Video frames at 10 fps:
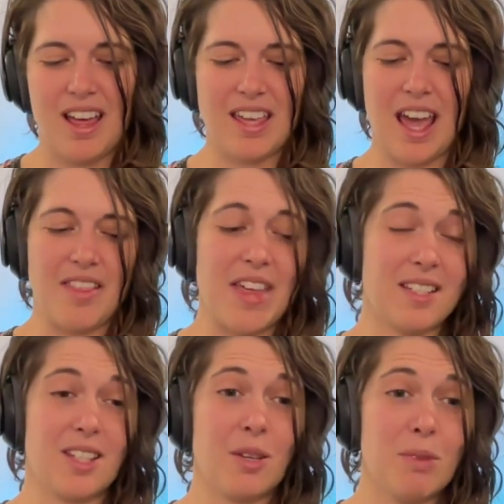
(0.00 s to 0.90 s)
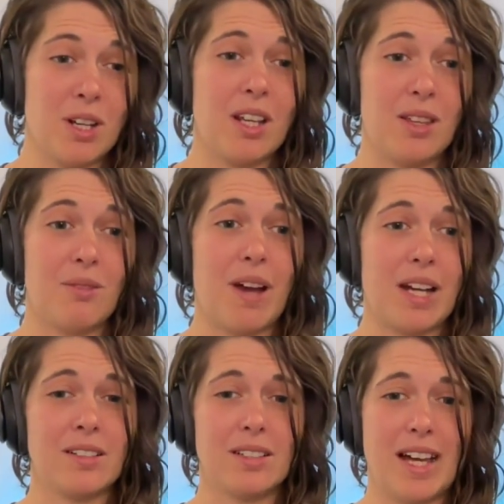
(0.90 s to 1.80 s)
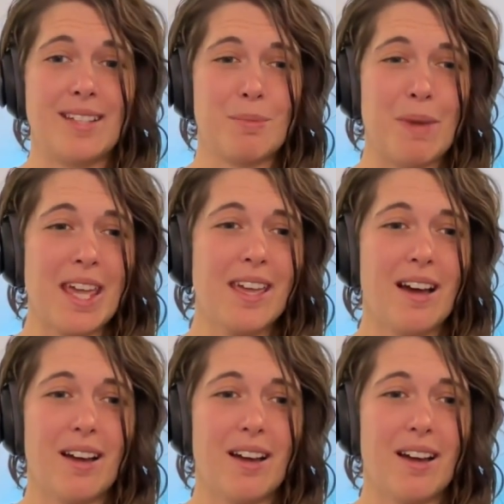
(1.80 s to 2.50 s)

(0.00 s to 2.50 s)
yeah, that's the community that radicalized me.